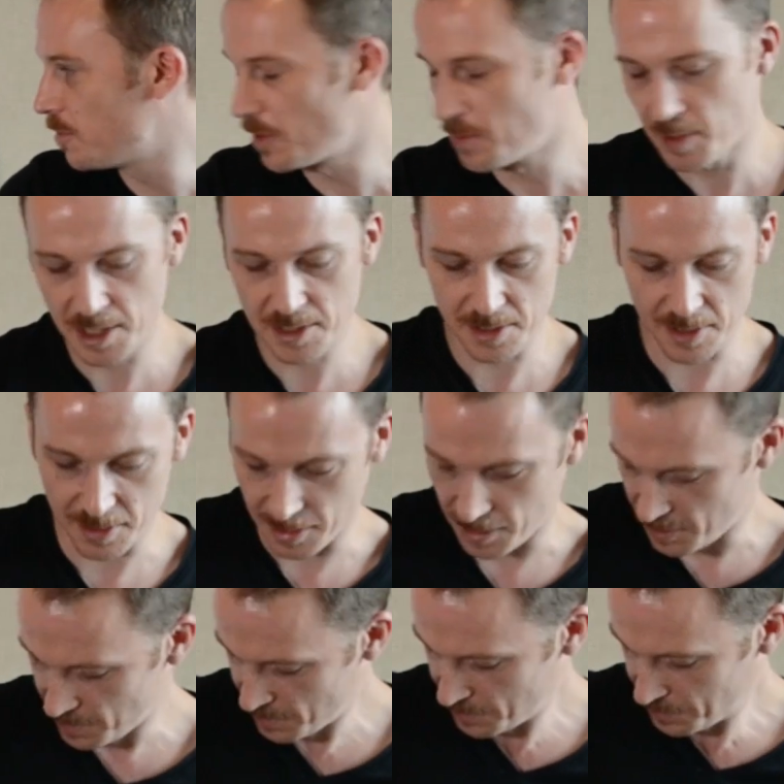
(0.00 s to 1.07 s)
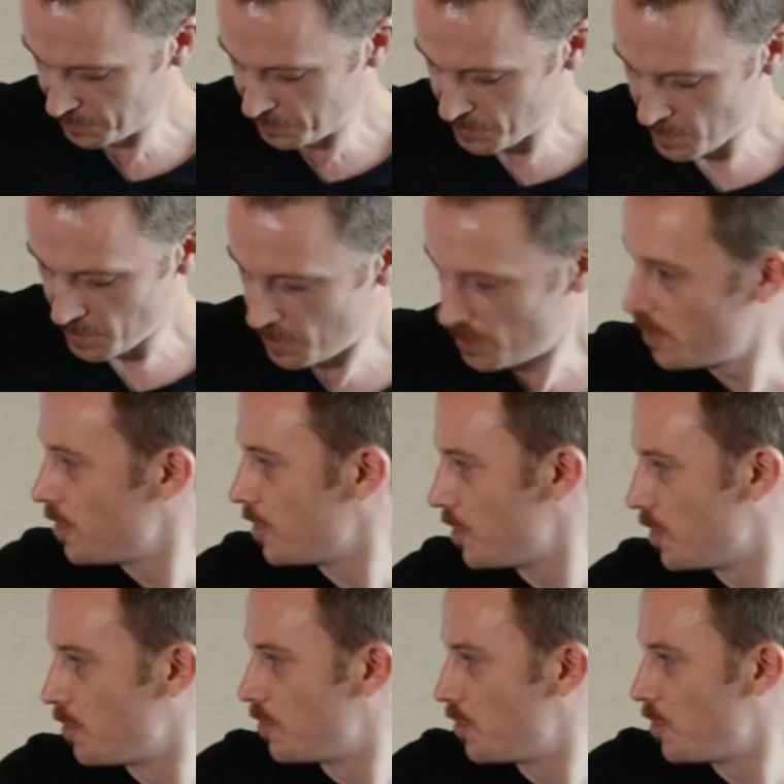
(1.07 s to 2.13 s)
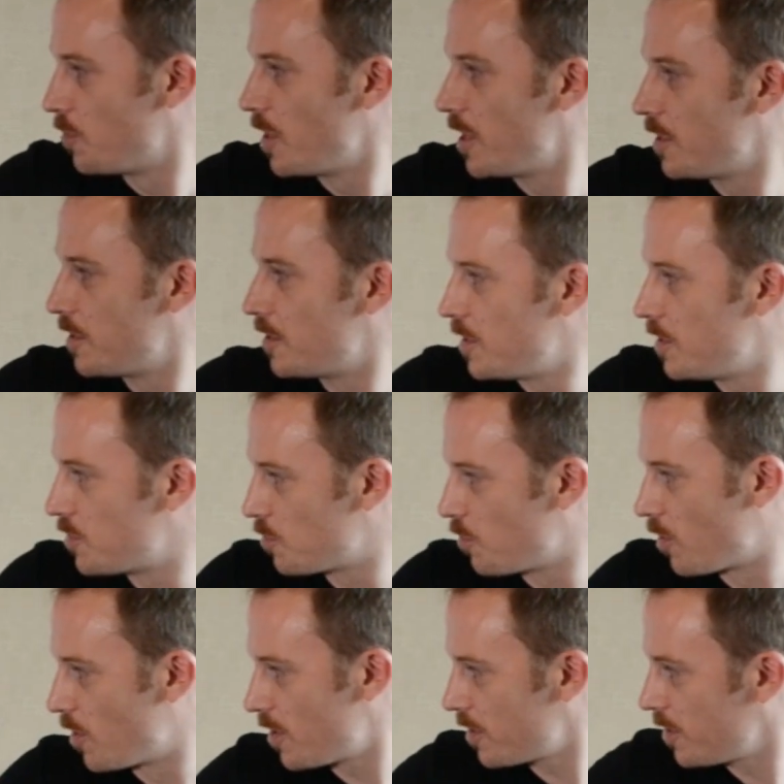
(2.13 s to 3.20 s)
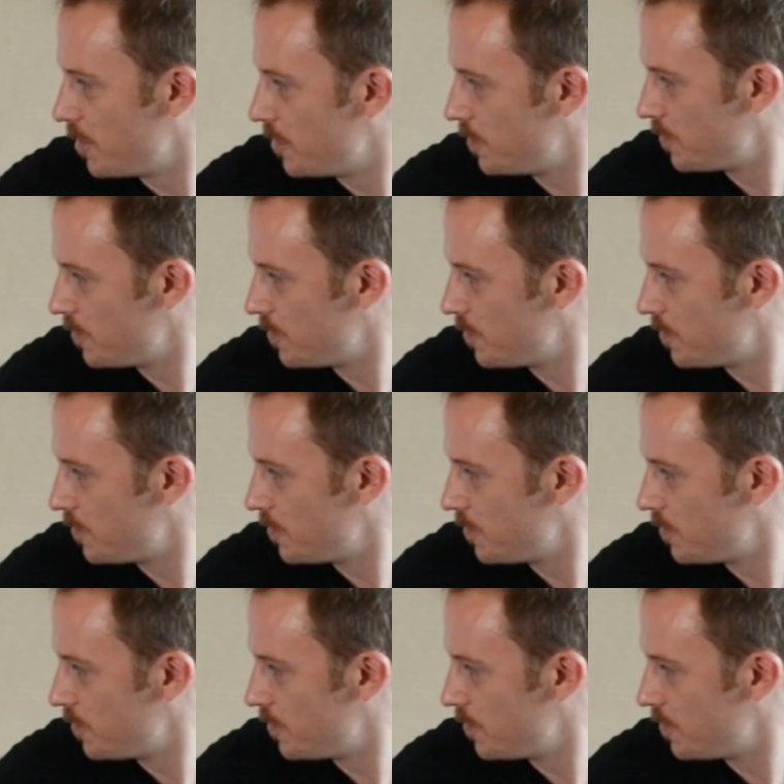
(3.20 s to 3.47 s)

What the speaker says: But basically, the way that these work,